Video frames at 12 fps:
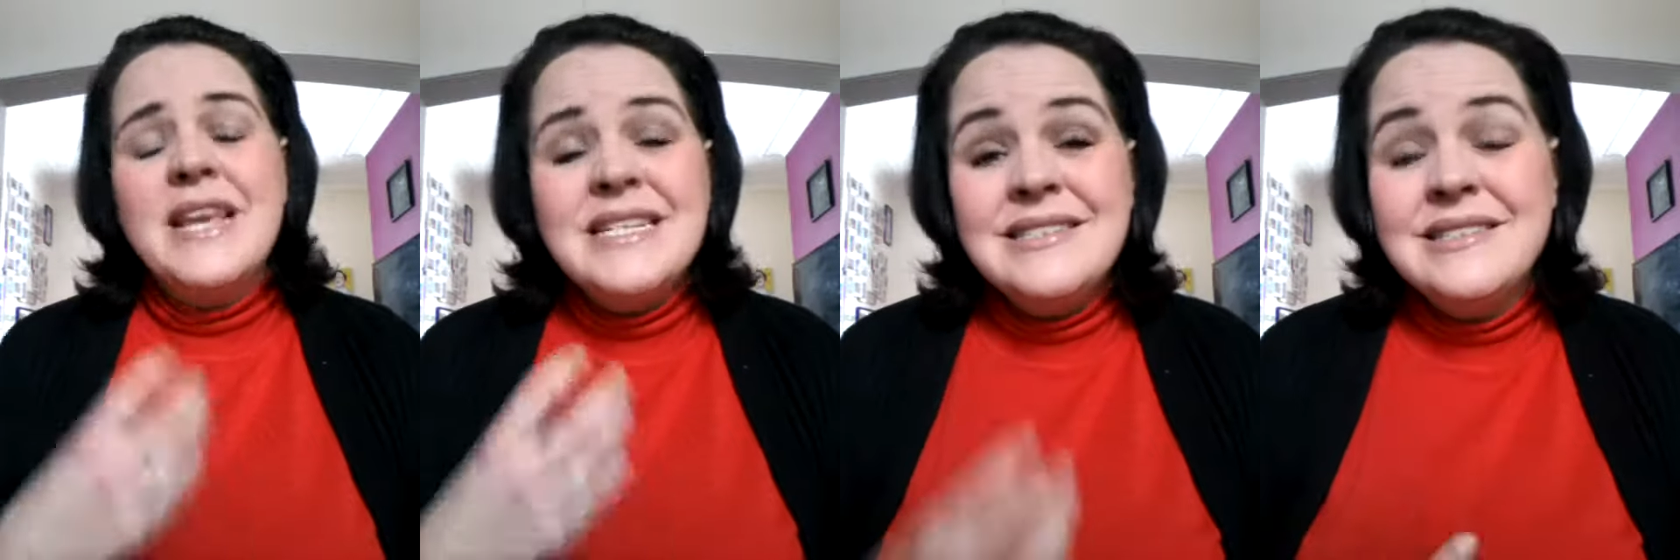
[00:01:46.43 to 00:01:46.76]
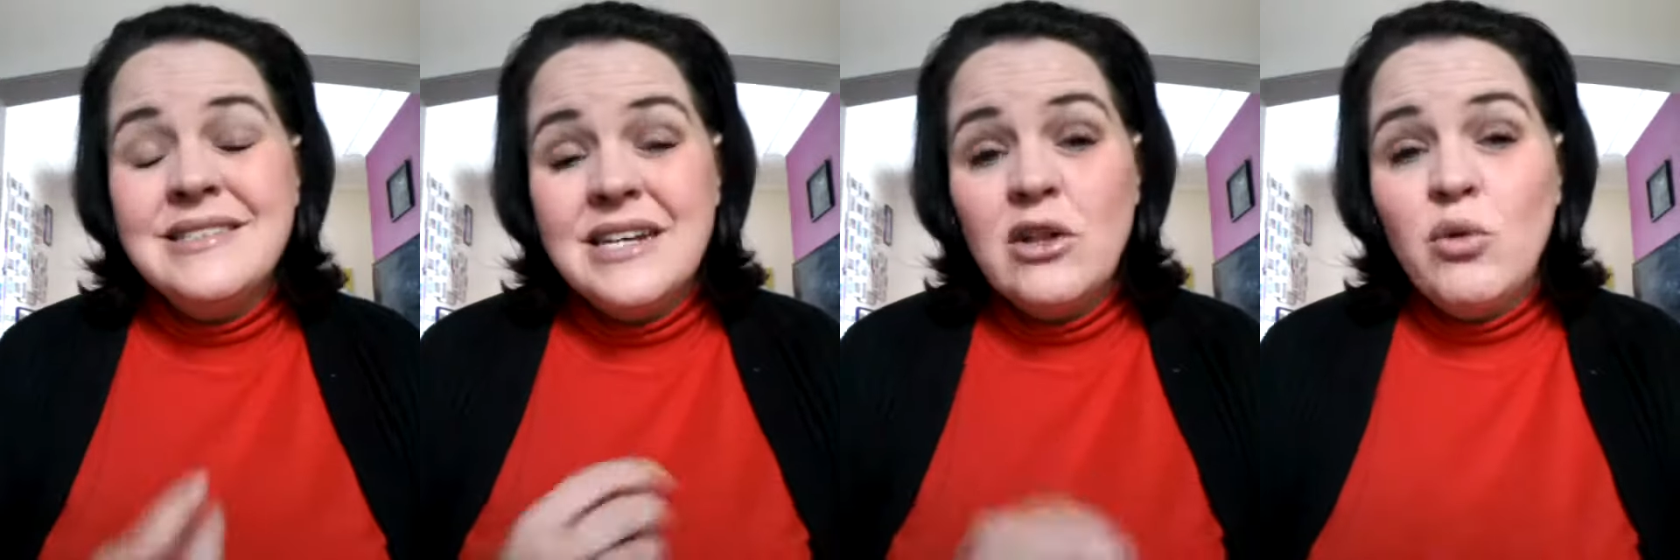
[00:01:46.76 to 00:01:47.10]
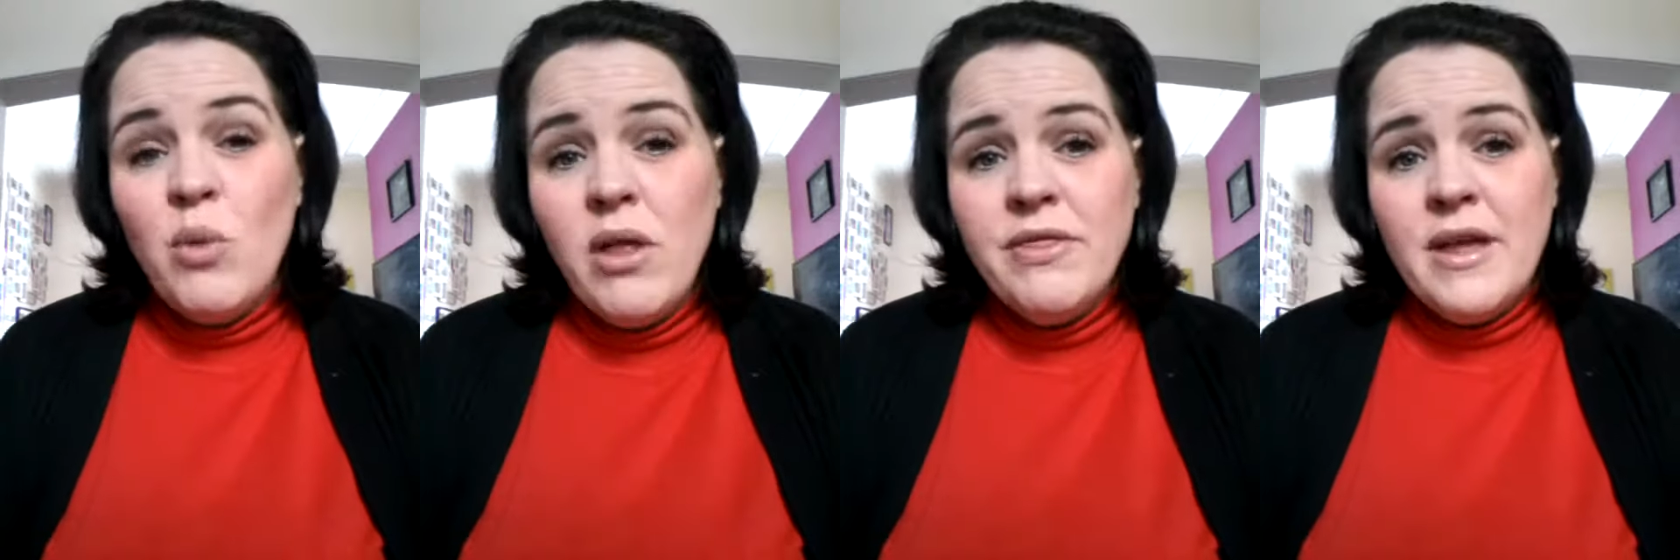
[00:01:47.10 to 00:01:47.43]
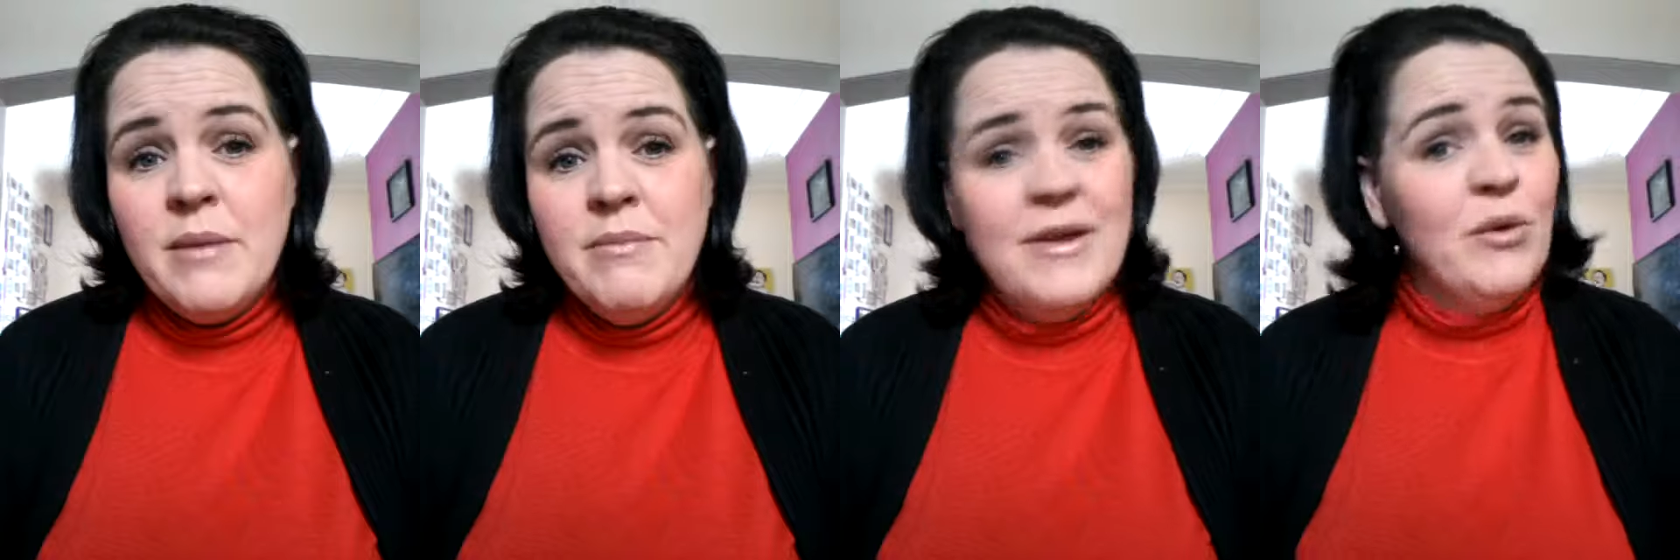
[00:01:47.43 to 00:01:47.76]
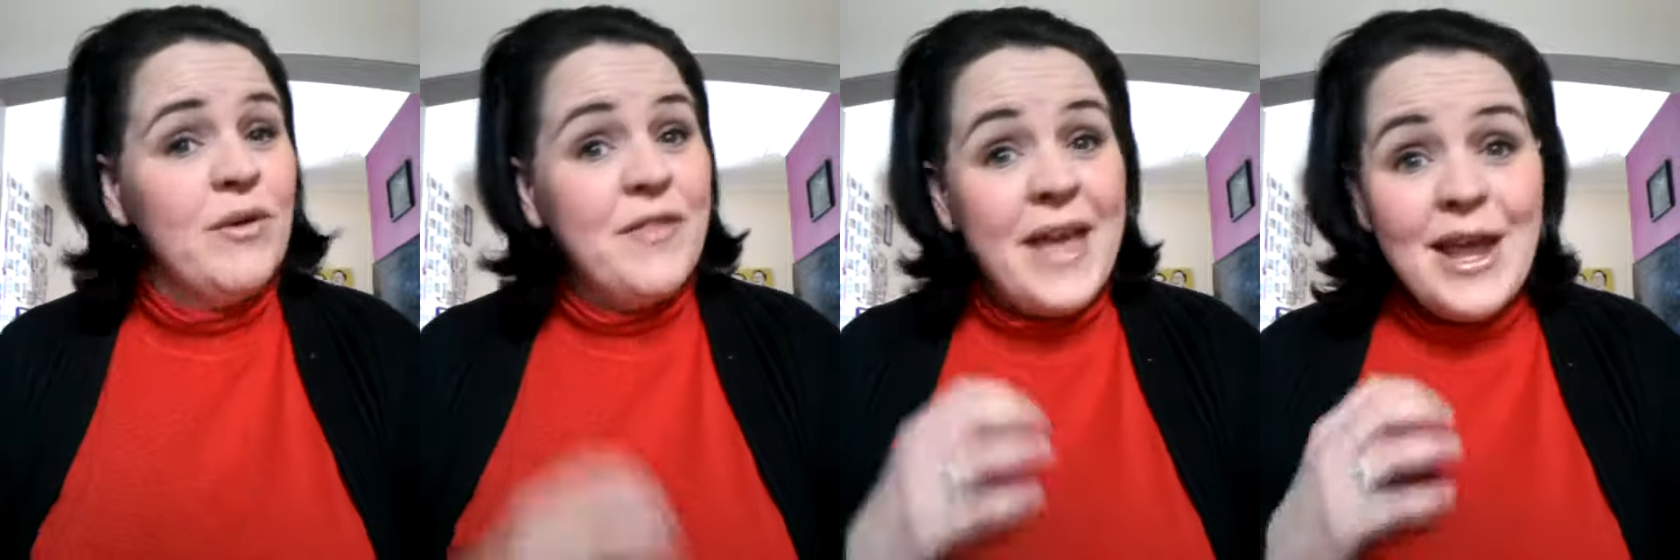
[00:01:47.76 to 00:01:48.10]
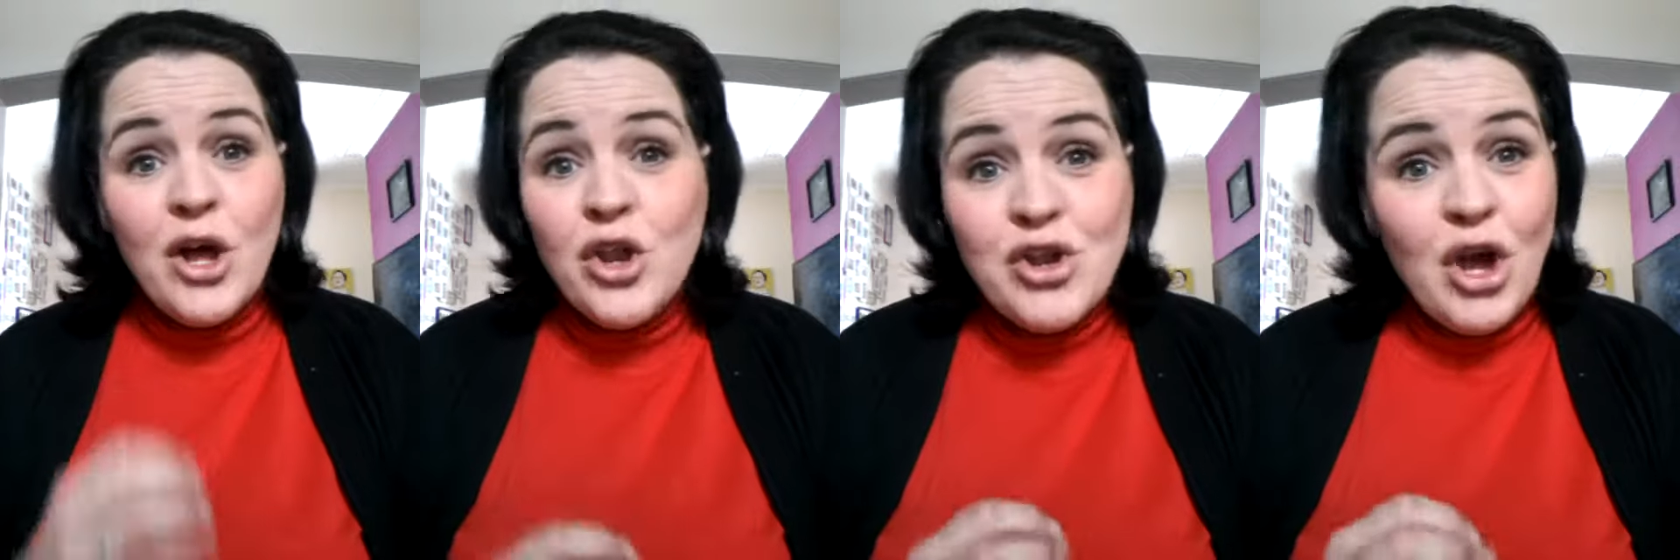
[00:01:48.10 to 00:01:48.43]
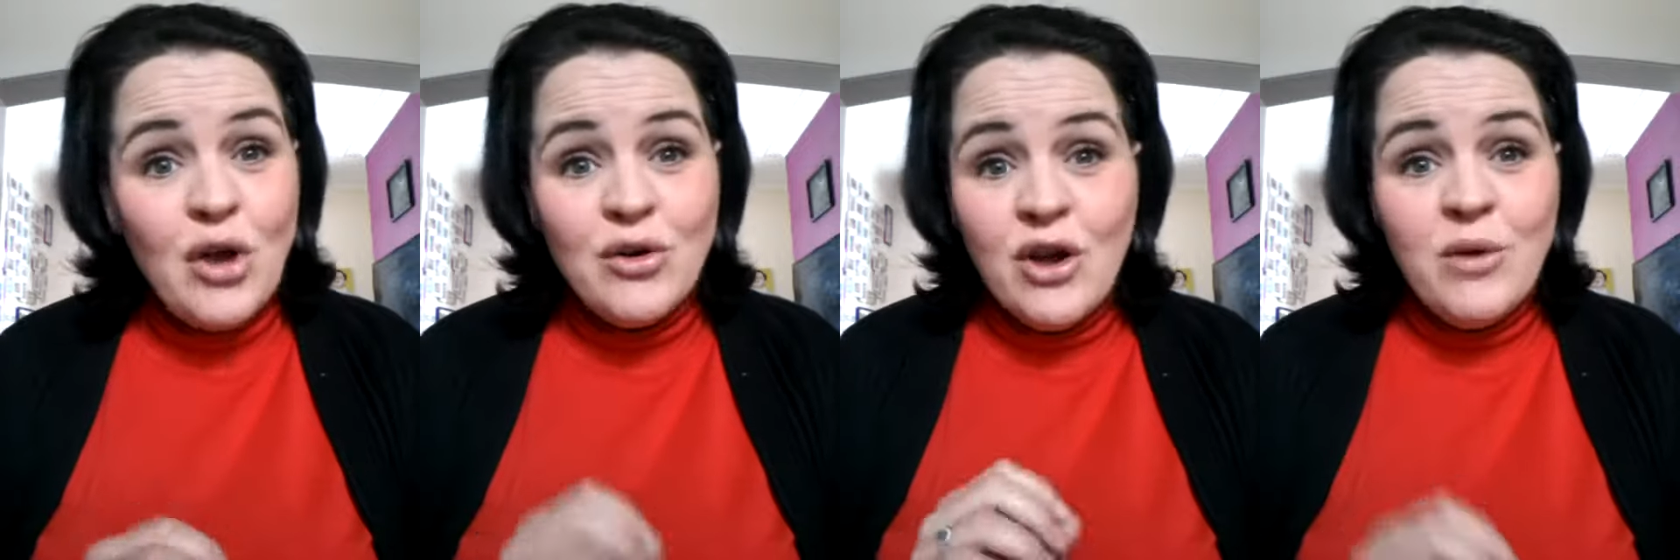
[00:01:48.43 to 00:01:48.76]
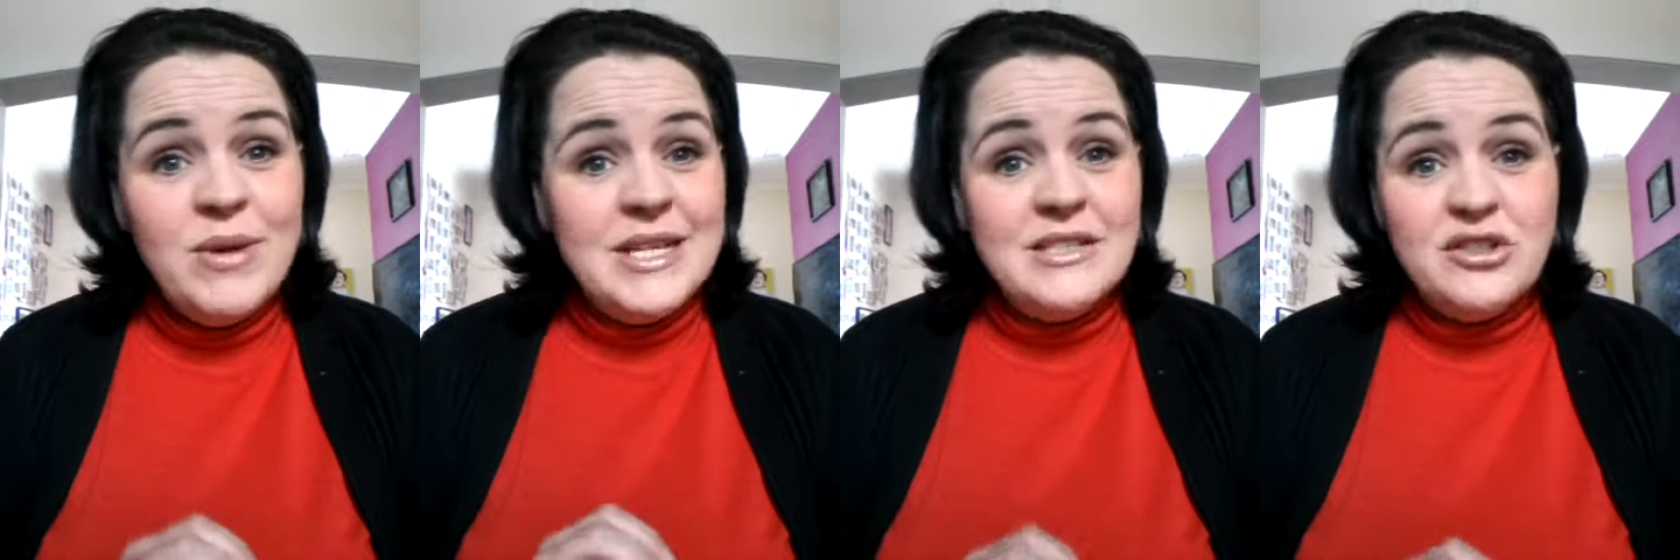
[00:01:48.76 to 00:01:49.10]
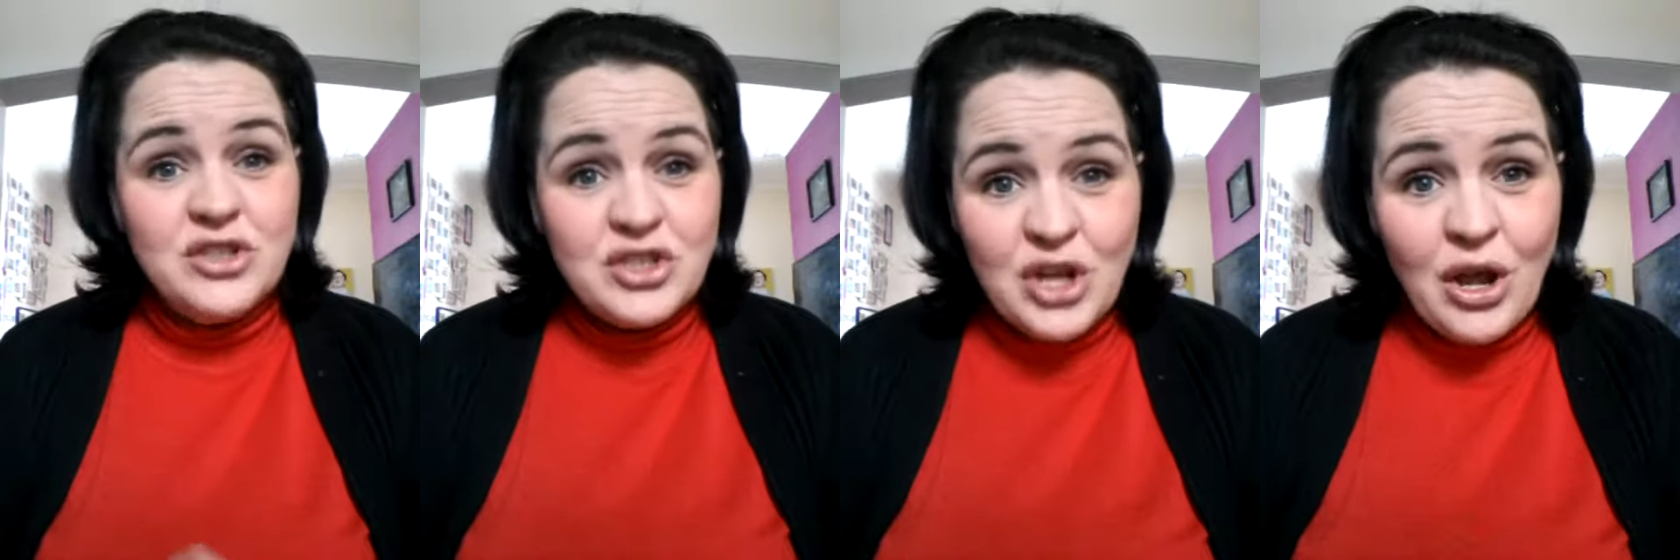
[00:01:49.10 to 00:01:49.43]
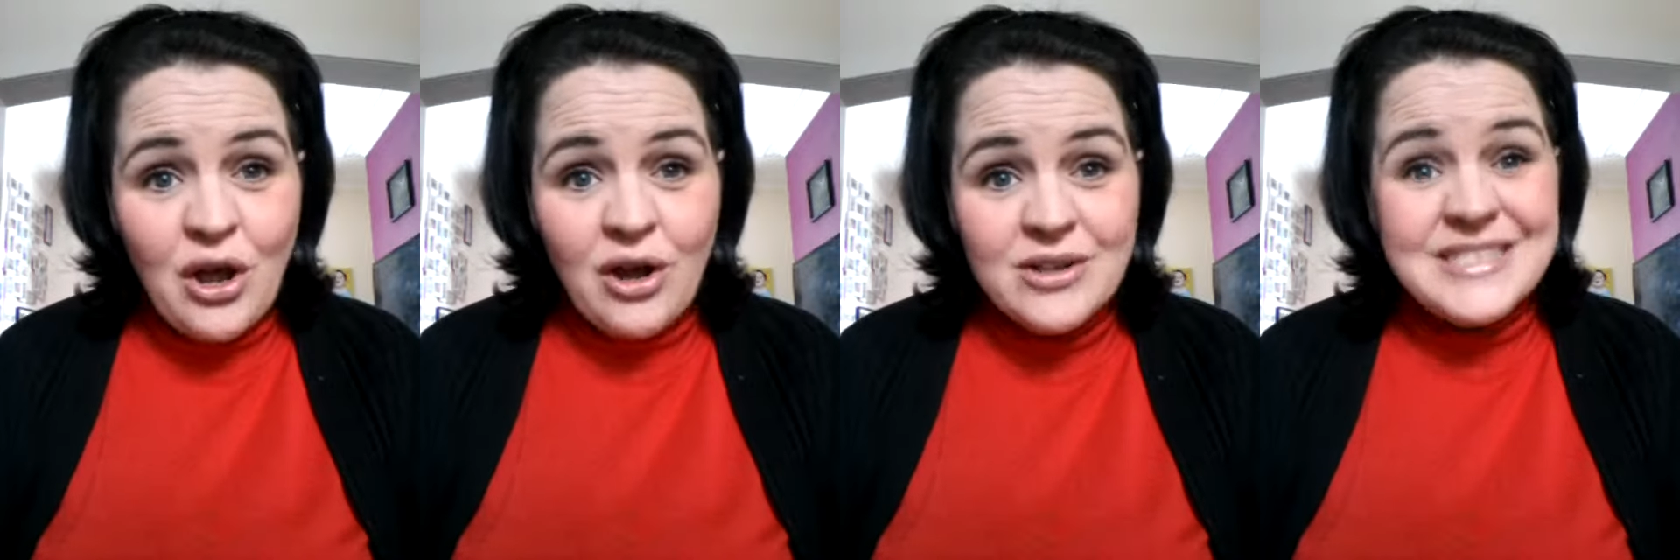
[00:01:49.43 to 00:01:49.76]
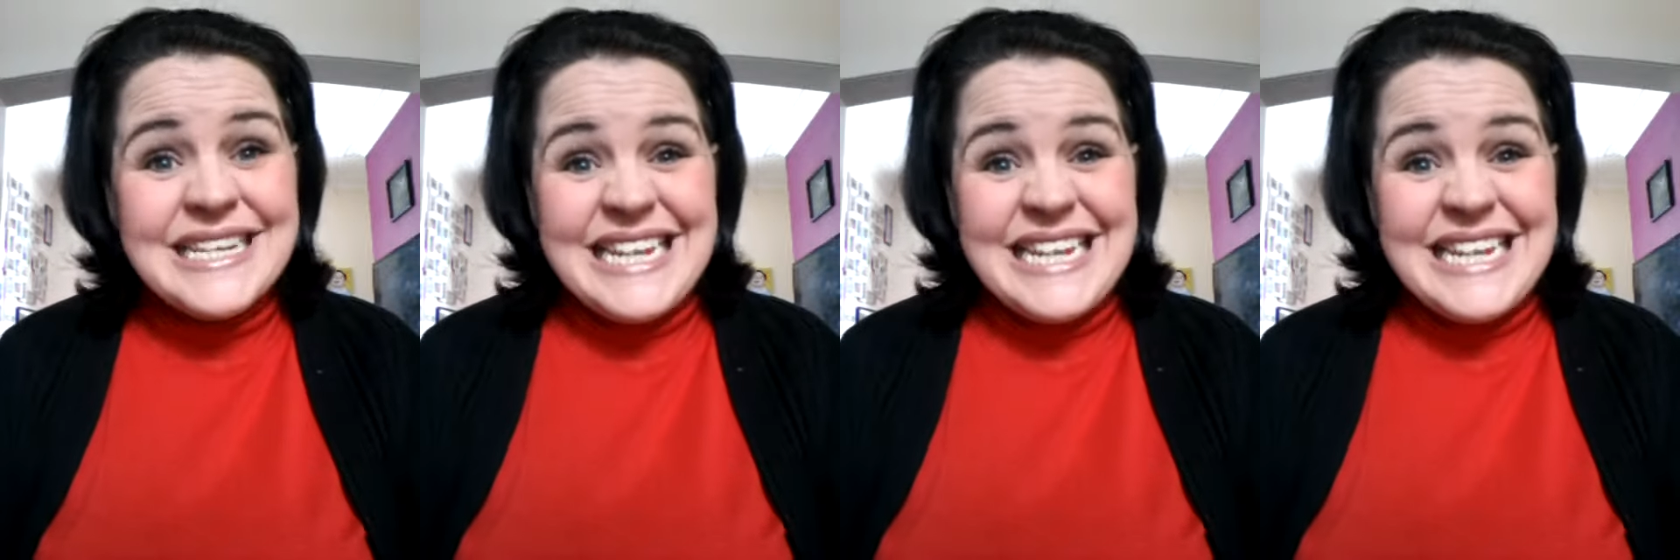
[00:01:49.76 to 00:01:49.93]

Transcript: They still want that milk. They are not going to start